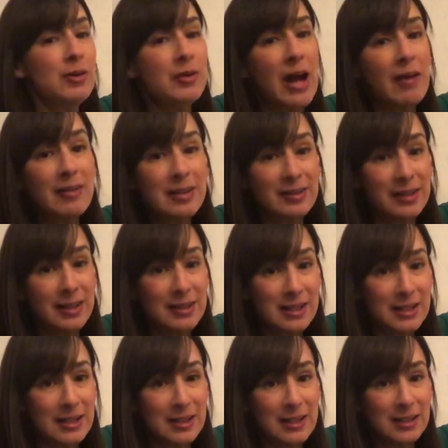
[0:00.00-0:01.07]
you haven't sent
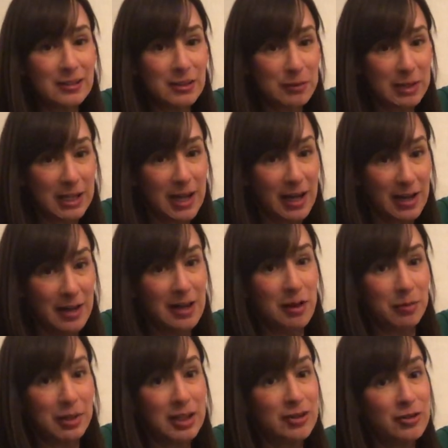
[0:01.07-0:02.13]
anything to me yet,
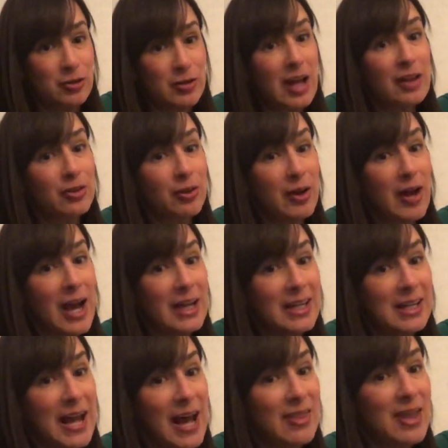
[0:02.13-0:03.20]
please do that so I
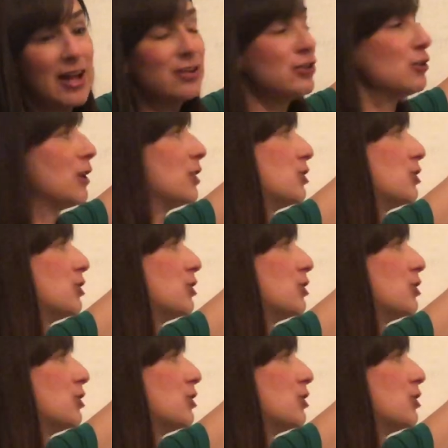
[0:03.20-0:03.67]
can add that to our